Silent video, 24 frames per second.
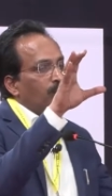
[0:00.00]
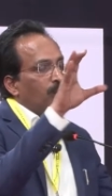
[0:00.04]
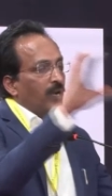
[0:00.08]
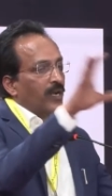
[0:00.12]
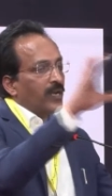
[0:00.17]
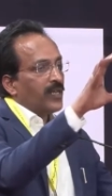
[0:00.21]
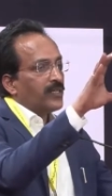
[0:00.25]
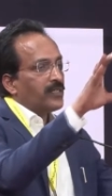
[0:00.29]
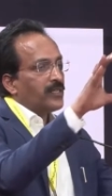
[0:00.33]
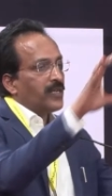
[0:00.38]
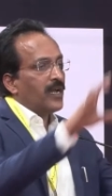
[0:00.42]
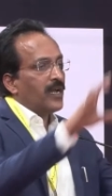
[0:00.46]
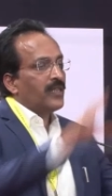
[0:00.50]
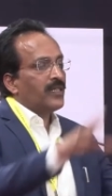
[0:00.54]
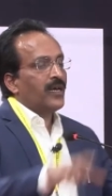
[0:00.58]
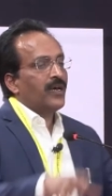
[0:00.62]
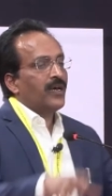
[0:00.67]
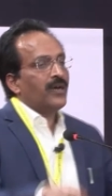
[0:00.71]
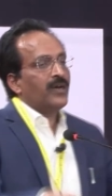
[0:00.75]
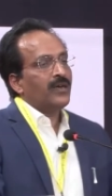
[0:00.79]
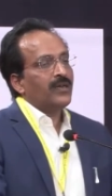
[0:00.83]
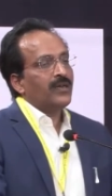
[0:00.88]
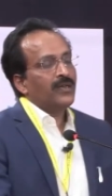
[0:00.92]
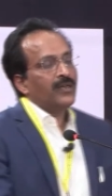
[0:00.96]
you understand
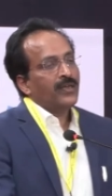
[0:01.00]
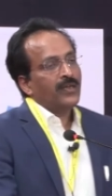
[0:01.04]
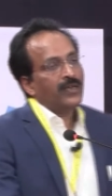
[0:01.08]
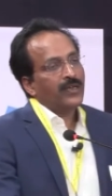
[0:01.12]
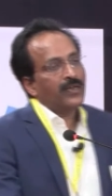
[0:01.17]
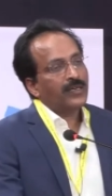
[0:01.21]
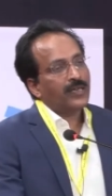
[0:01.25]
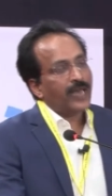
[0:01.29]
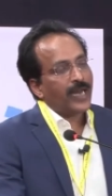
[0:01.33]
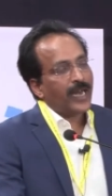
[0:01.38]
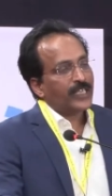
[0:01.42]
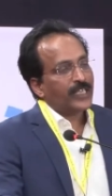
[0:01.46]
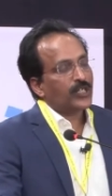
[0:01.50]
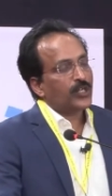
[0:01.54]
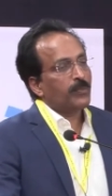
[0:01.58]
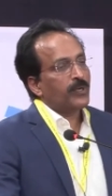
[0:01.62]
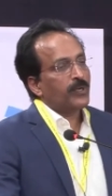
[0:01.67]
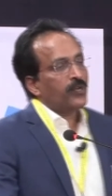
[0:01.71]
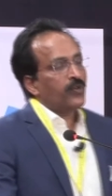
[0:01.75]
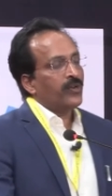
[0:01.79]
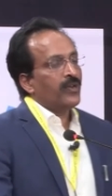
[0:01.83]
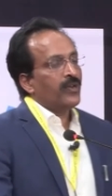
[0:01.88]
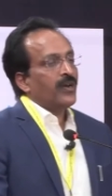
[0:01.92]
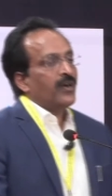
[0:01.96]
the
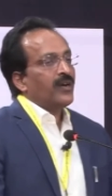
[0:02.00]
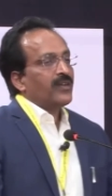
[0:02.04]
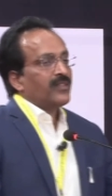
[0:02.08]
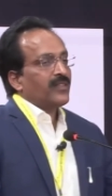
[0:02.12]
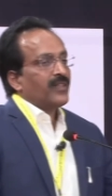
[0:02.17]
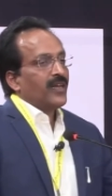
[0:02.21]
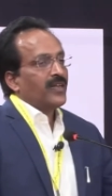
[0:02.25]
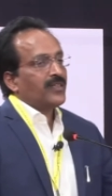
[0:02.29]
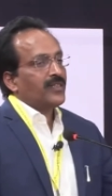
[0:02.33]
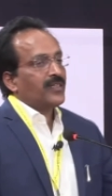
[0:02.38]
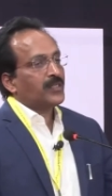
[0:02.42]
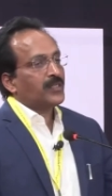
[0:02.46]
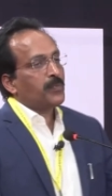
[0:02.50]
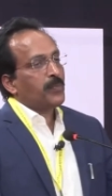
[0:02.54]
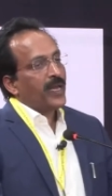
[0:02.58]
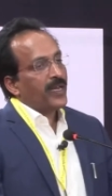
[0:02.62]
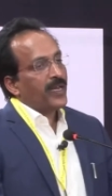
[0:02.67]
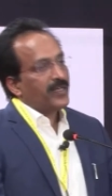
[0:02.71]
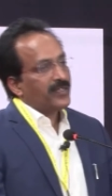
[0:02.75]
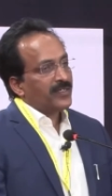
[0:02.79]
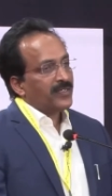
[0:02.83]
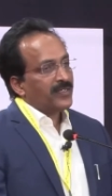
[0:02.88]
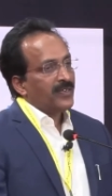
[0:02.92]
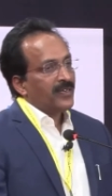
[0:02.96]
interaction between Earth and the
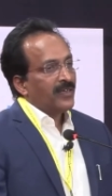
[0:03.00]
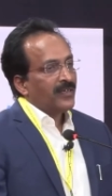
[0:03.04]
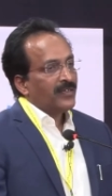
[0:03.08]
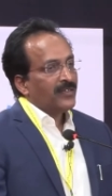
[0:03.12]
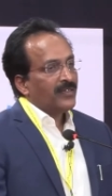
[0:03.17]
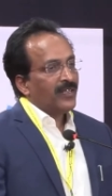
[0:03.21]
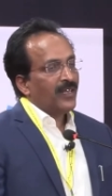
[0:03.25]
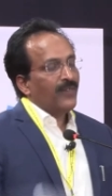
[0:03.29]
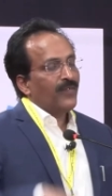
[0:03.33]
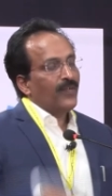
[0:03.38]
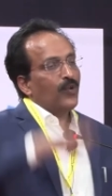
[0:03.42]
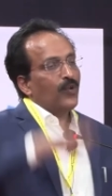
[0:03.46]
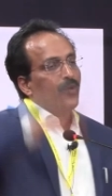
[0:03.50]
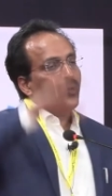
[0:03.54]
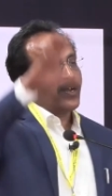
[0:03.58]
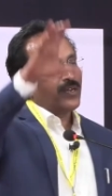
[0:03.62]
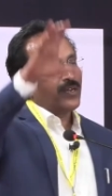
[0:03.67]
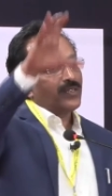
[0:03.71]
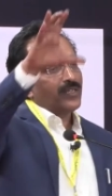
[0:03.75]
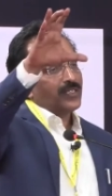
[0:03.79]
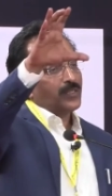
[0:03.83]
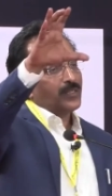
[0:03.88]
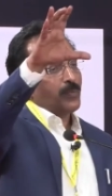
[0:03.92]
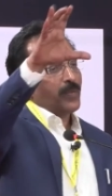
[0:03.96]
space, then we look
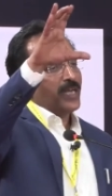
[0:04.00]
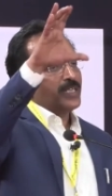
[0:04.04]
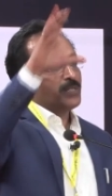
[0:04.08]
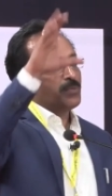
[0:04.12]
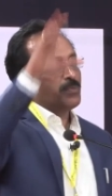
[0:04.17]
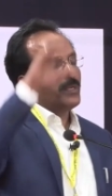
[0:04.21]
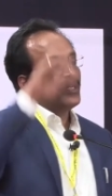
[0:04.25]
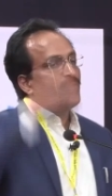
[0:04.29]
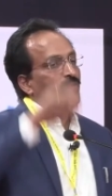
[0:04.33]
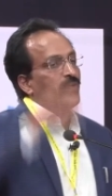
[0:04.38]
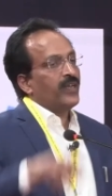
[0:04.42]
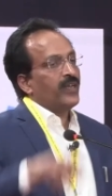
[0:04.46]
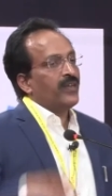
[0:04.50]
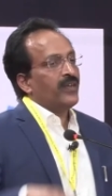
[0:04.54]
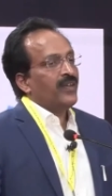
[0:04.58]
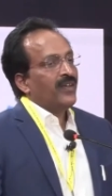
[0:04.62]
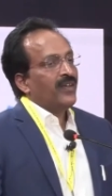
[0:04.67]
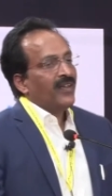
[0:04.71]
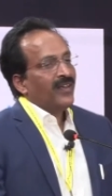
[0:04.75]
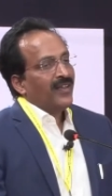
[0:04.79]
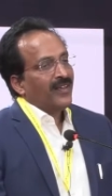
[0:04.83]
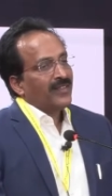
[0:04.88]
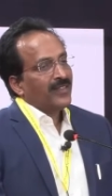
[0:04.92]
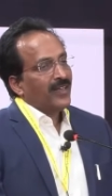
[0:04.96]
at the space between
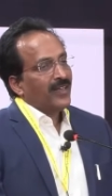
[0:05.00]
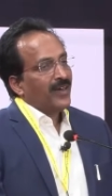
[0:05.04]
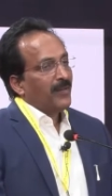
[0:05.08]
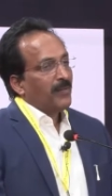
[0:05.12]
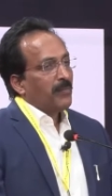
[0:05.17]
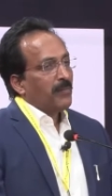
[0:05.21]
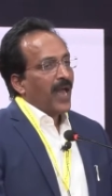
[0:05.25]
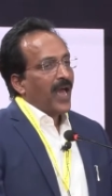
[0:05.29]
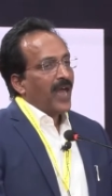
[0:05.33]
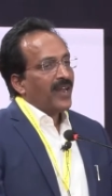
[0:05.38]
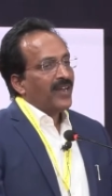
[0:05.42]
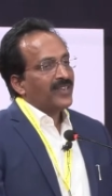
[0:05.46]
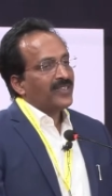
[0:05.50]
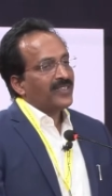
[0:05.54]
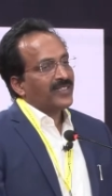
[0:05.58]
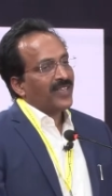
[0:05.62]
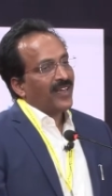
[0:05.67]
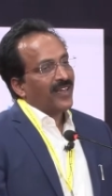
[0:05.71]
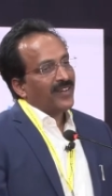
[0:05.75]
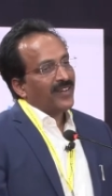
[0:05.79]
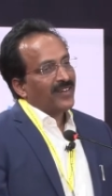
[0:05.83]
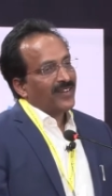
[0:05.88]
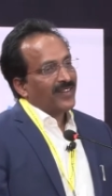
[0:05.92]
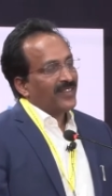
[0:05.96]
the
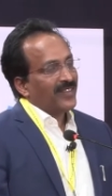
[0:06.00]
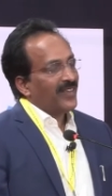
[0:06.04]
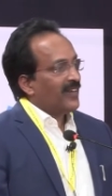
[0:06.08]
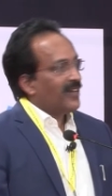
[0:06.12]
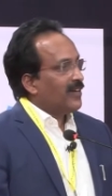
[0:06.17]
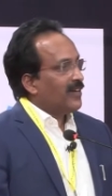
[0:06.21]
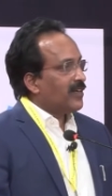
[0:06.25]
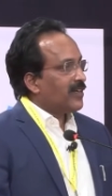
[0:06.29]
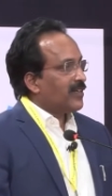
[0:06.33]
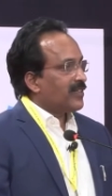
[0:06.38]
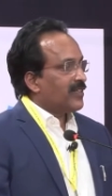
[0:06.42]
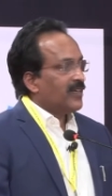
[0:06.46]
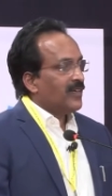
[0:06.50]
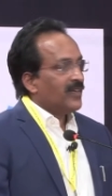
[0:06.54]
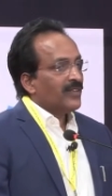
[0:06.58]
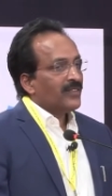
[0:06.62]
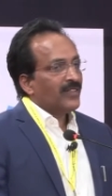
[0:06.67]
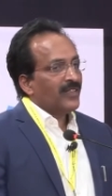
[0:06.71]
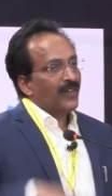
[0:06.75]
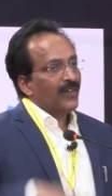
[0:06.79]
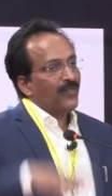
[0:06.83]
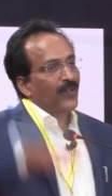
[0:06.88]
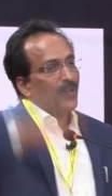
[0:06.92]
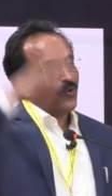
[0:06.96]
planets and the Earth,
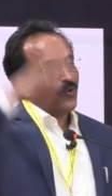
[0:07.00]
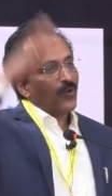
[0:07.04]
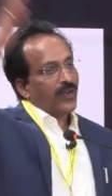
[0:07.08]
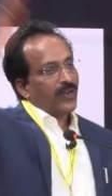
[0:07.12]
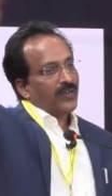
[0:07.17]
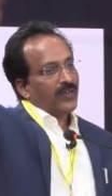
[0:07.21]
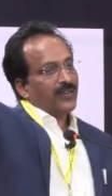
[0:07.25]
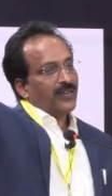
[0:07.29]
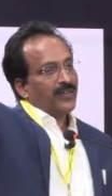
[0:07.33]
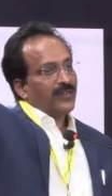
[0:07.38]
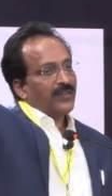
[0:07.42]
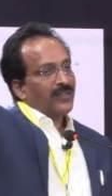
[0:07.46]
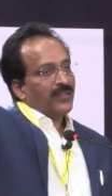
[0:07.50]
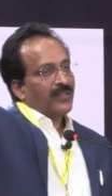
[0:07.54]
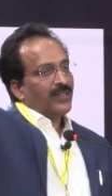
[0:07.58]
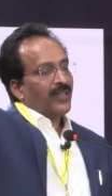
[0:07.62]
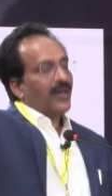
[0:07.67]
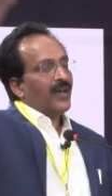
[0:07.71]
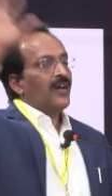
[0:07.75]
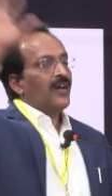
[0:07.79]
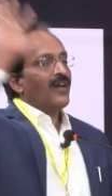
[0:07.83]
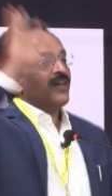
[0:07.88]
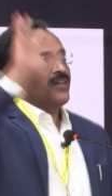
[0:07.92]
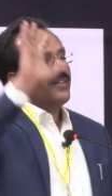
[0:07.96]
then we look at
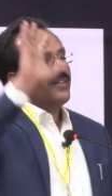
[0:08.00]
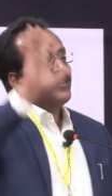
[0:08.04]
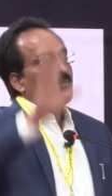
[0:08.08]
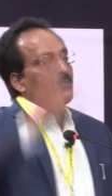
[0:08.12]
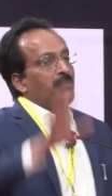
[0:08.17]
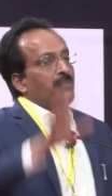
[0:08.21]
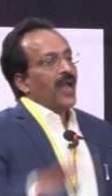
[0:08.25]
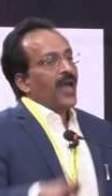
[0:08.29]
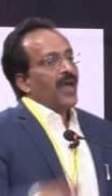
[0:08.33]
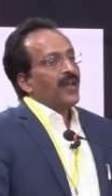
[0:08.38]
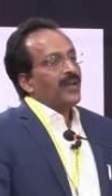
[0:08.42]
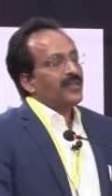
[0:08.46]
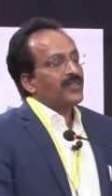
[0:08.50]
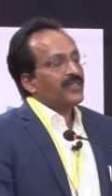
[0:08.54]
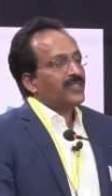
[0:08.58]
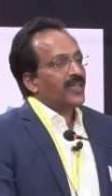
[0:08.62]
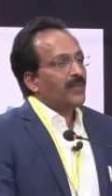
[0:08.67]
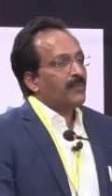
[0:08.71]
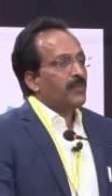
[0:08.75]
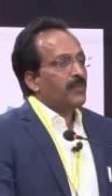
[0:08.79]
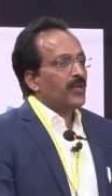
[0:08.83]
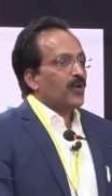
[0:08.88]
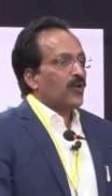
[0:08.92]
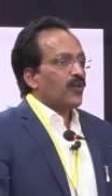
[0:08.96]
the
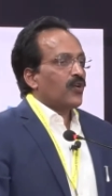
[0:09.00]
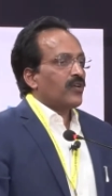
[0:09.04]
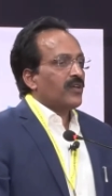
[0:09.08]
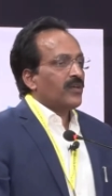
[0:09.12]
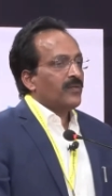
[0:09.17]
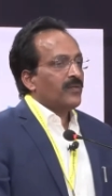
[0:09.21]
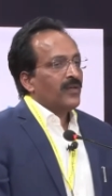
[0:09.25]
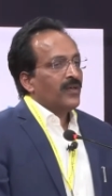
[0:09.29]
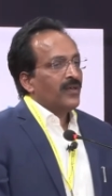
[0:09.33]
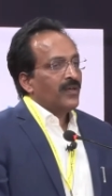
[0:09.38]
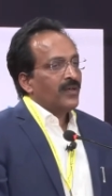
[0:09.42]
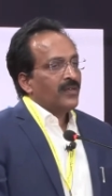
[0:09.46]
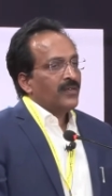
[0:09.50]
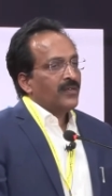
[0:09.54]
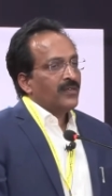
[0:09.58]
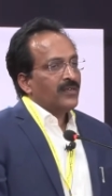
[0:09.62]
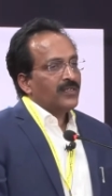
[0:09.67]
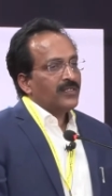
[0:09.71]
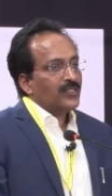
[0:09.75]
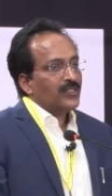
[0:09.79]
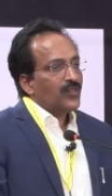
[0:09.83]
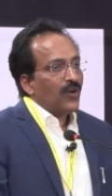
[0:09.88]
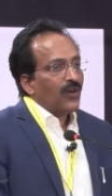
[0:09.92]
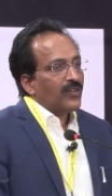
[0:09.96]
planets and beyond.
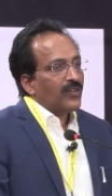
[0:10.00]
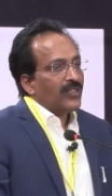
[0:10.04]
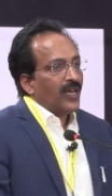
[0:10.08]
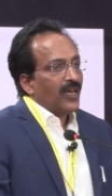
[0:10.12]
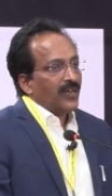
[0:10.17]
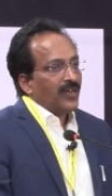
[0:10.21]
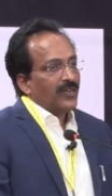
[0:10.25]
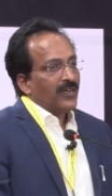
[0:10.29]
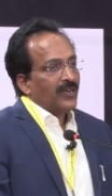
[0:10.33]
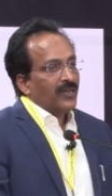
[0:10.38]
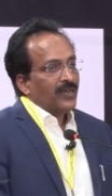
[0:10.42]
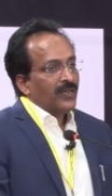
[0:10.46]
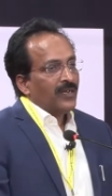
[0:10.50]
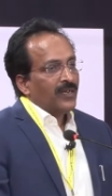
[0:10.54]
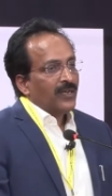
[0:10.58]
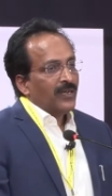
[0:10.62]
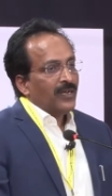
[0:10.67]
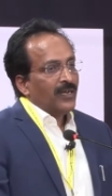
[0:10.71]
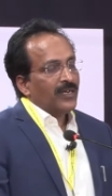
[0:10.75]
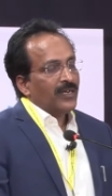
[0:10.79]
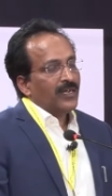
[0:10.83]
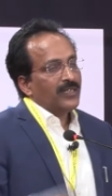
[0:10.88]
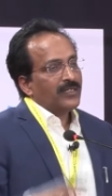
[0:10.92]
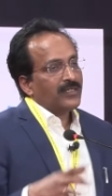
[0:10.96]
It's not that.
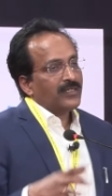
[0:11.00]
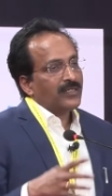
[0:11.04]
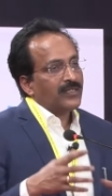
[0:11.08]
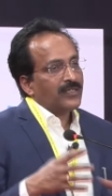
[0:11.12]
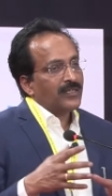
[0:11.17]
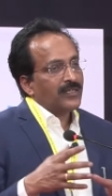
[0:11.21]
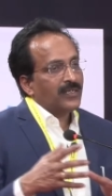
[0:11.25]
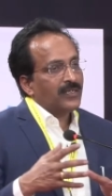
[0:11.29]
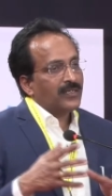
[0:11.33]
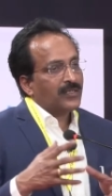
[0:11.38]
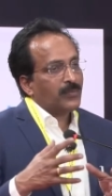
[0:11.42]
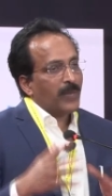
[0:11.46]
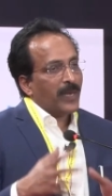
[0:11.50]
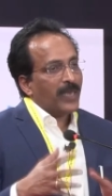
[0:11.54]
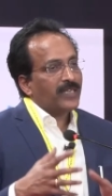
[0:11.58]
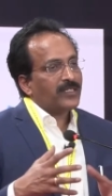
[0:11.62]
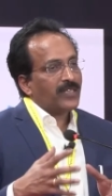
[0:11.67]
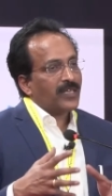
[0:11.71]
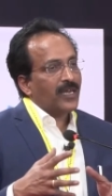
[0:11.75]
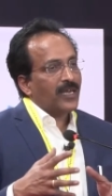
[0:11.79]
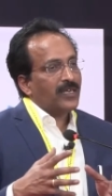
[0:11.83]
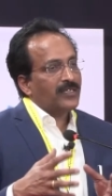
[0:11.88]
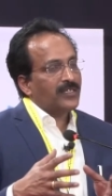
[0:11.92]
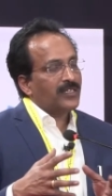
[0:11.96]
It is,
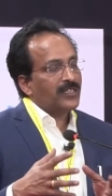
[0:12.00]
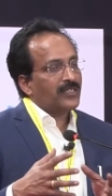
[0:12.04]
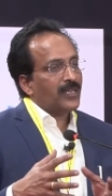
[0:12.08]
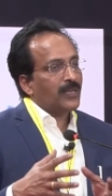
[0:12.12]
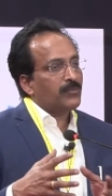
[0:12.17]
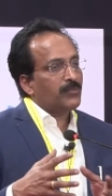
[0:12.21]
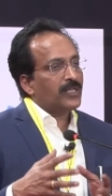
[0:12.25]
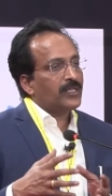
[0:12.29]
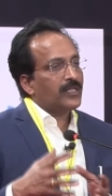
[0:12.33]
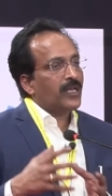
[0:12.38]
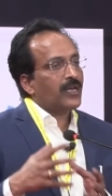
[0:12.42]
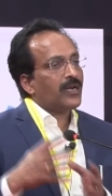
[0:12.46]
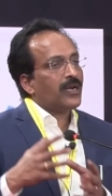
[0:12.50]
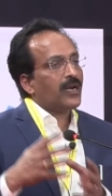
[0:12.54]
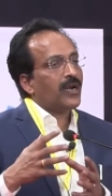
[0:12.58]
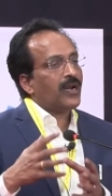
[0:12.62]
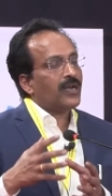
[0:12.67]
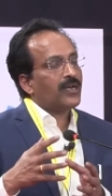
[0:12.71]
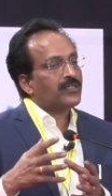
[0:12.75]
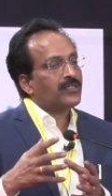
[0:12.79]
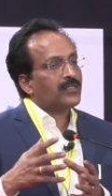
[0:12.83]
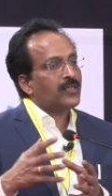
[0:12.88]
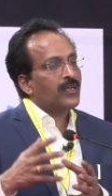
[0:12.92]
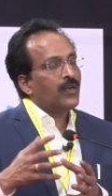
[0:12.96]
space science is something that
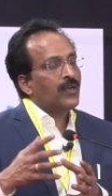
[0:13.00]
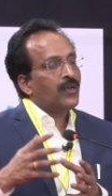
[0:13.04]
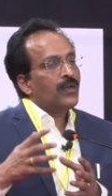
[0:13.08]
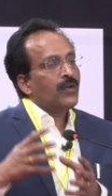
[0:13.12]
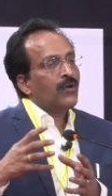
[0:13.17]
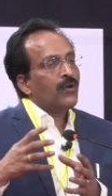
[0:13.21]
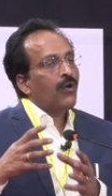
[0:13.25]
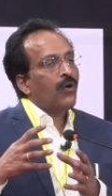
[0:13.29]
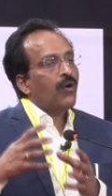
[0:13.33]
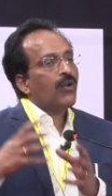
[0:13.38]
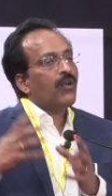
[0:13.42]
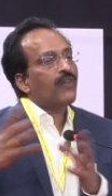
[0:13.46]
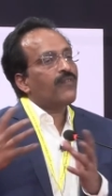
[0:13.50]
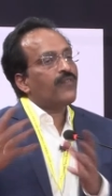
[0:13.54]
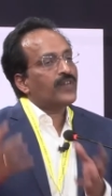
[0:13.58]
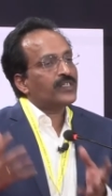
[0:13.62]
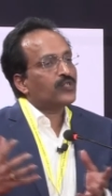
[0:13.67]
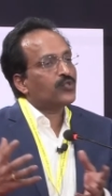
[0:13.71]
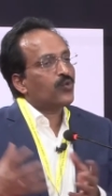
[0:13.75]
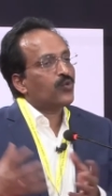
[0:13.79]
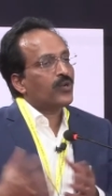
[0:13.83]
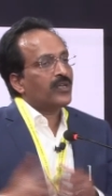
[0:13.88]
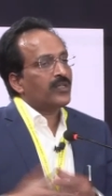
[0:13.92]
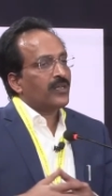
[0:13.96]
connects all of
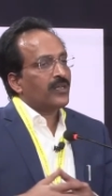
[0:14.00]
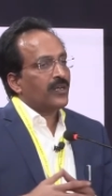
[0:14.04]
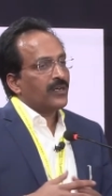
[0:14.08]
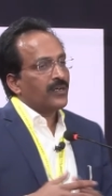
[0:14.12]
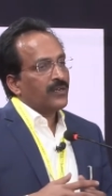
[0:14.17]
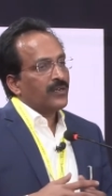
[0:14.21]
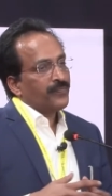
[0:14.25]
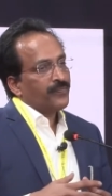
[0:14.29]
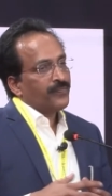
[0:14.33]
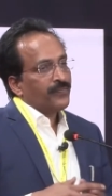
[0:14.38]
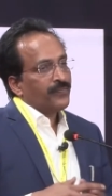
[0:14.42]
us together.